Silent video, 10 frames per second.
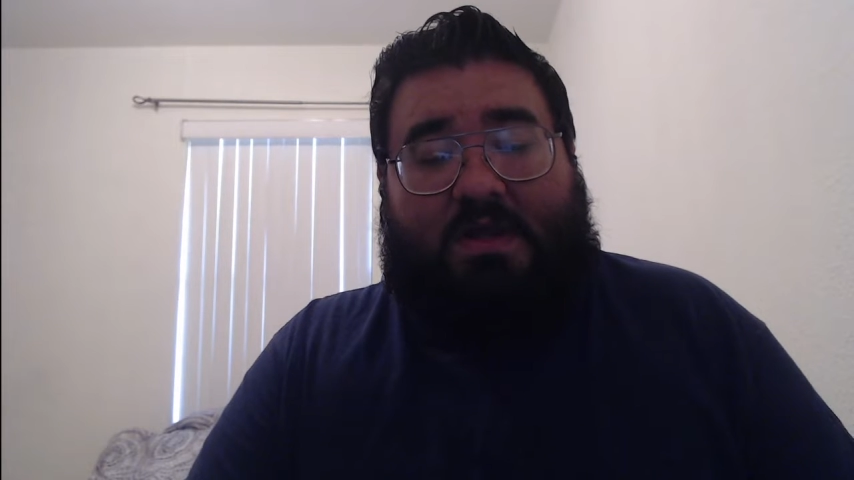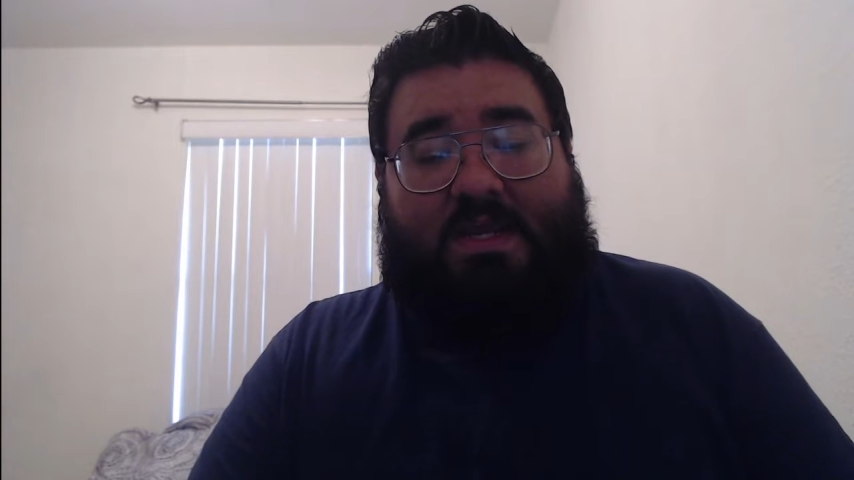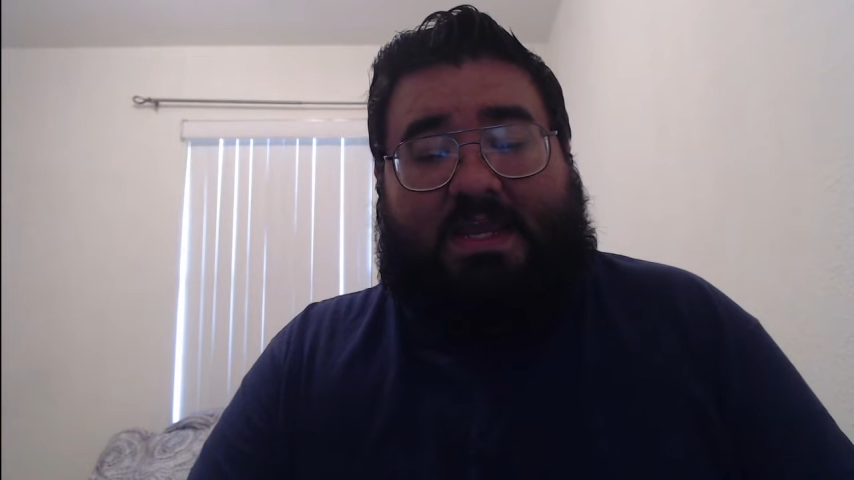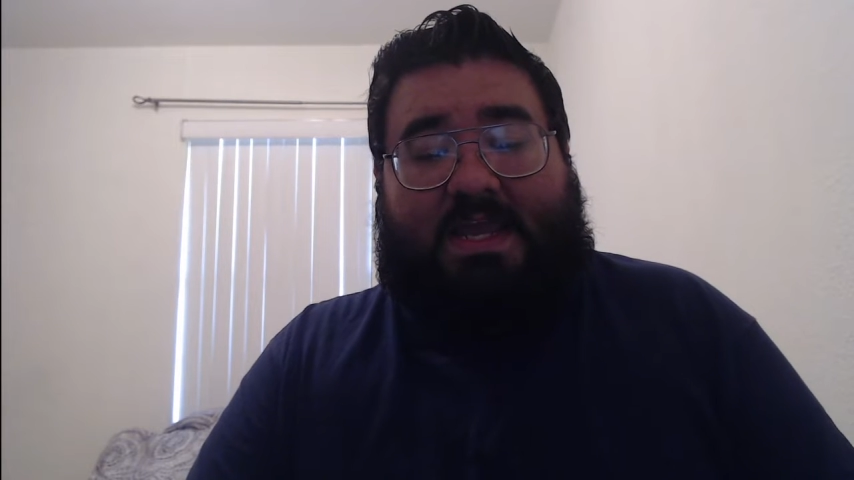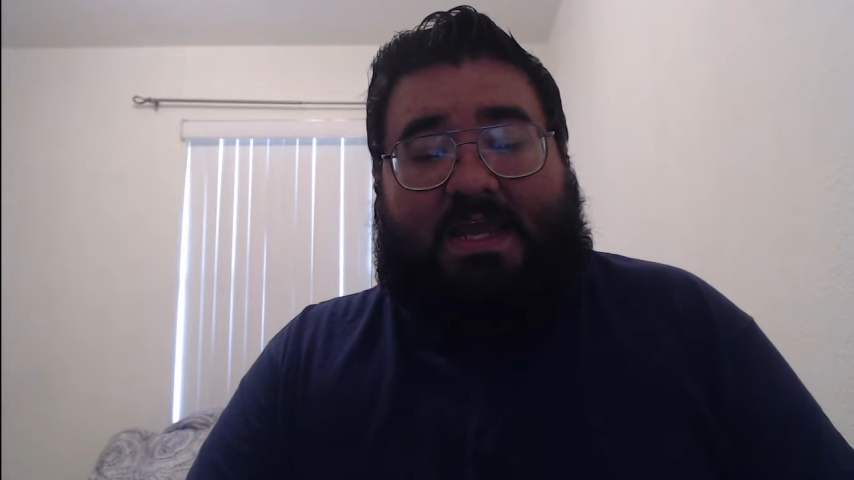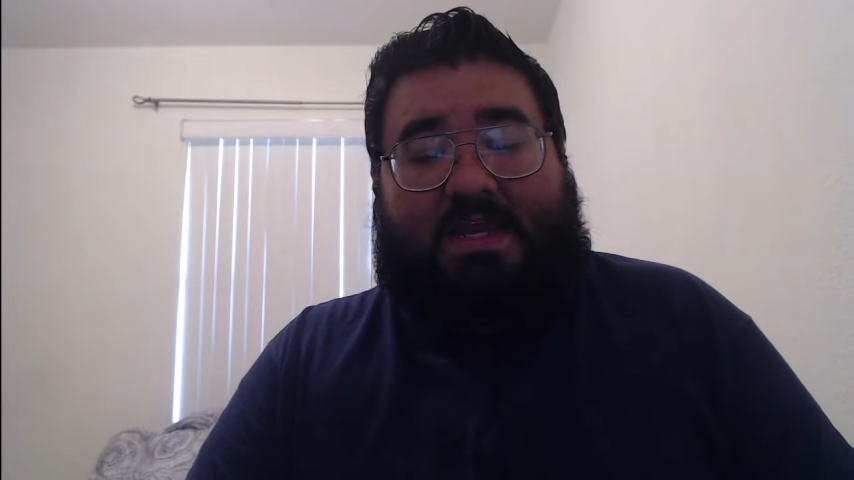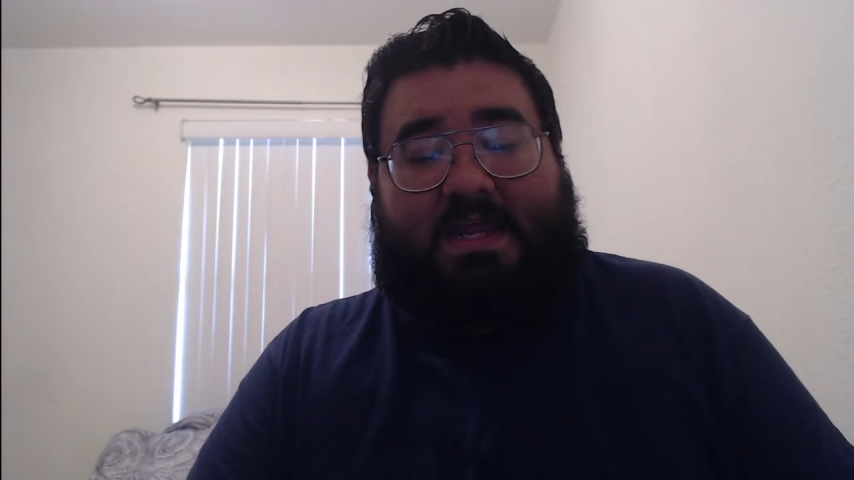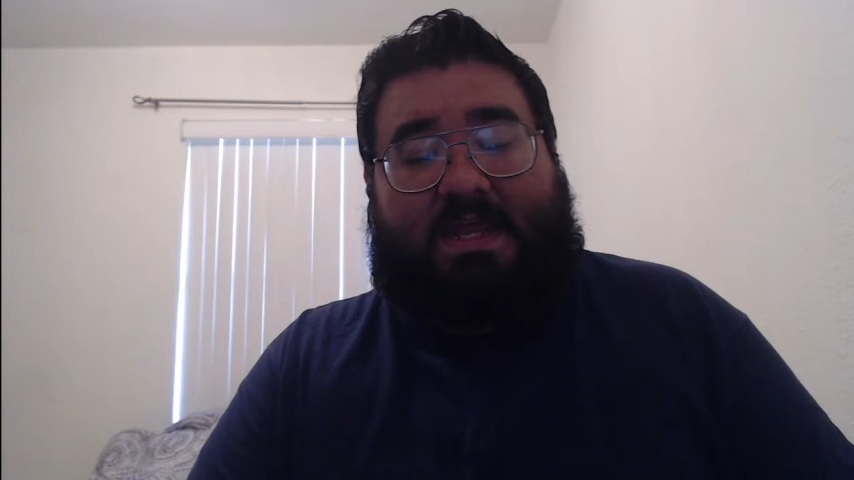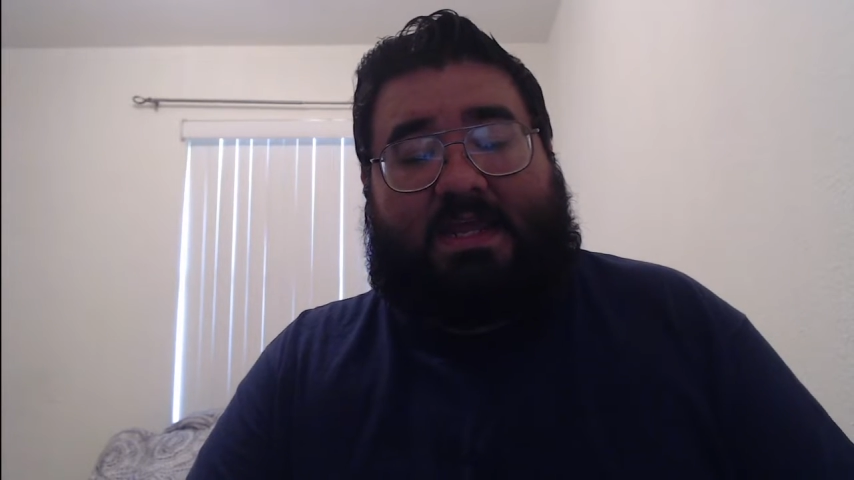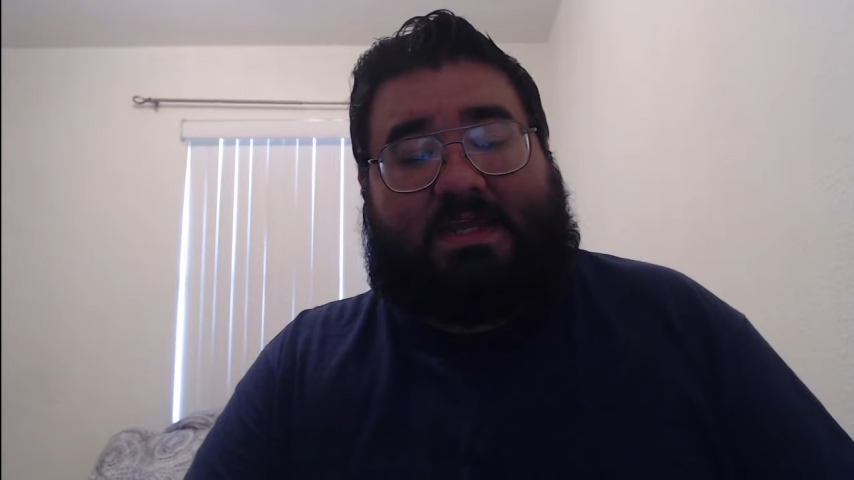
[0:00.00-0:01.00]
again,
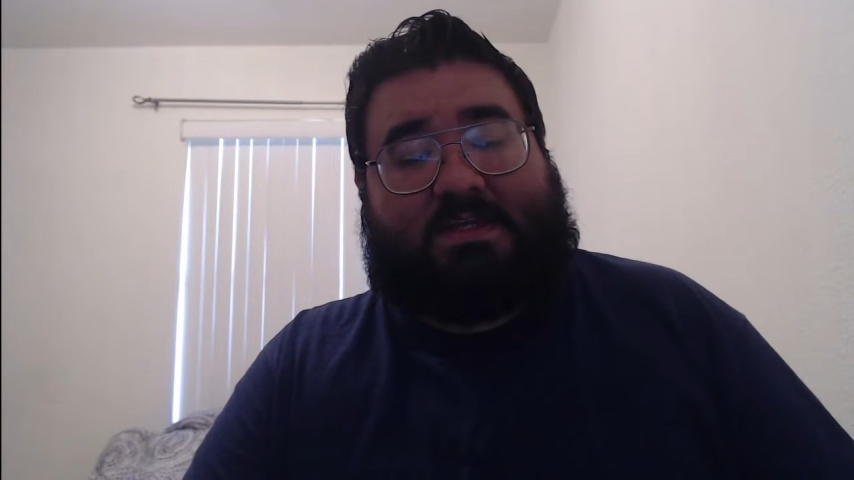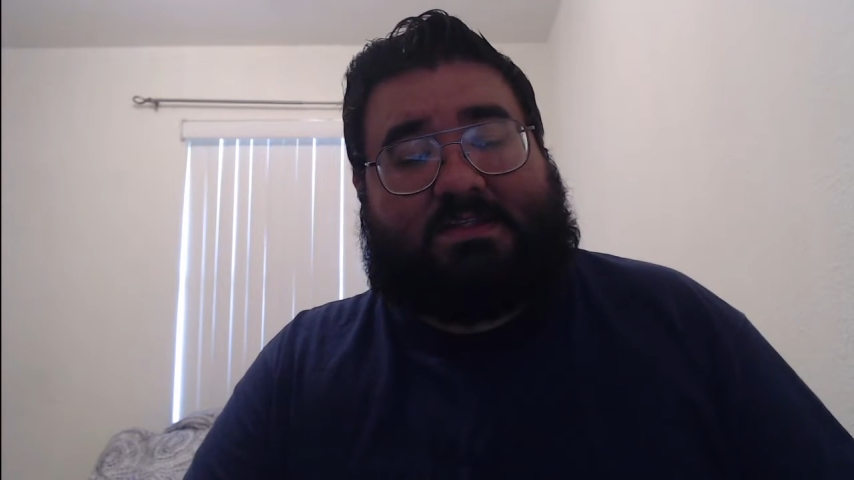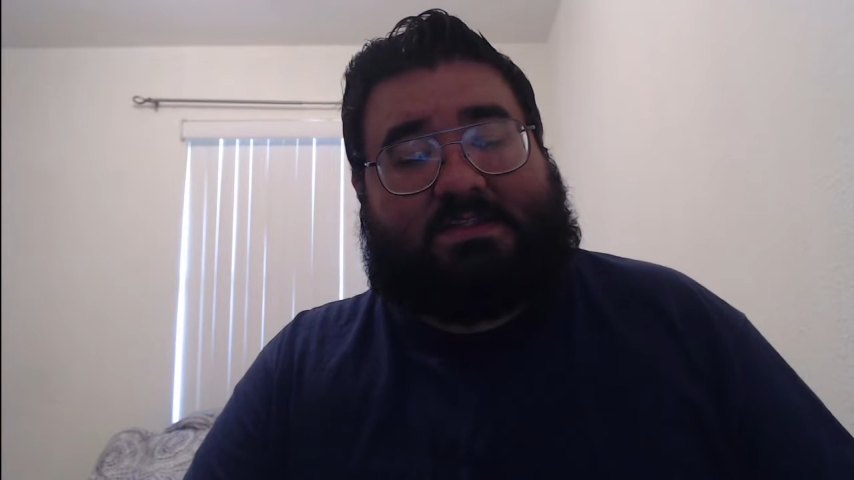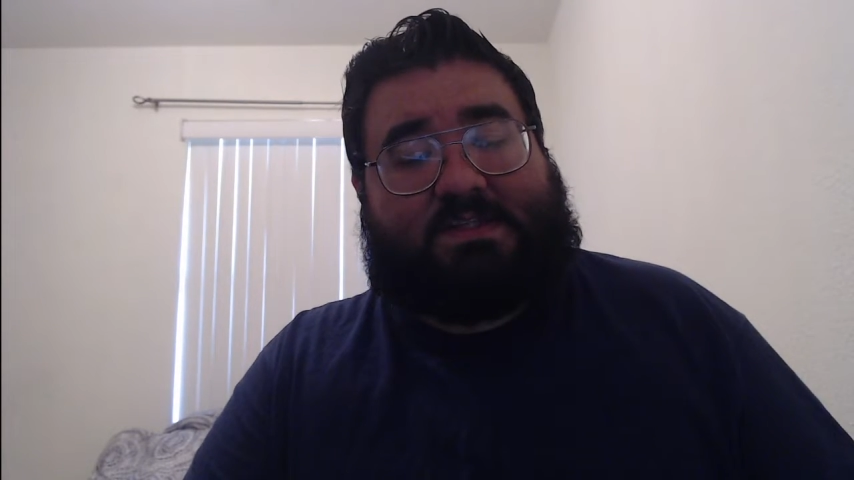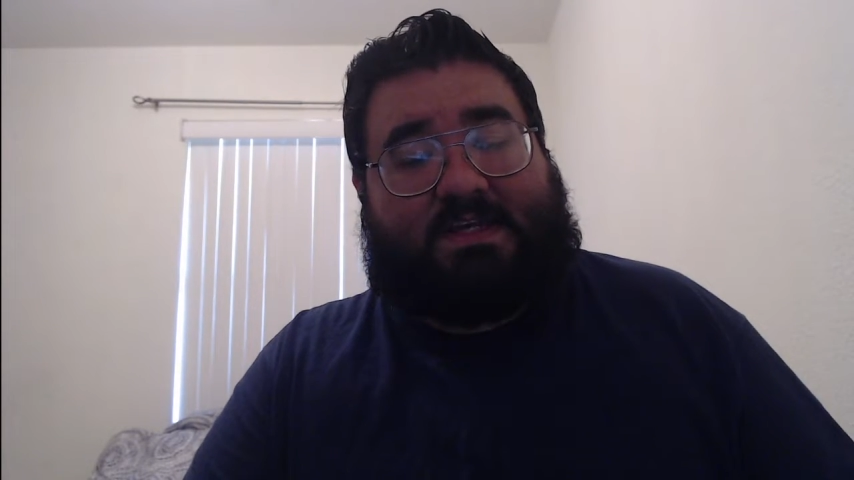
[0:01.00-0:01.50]
is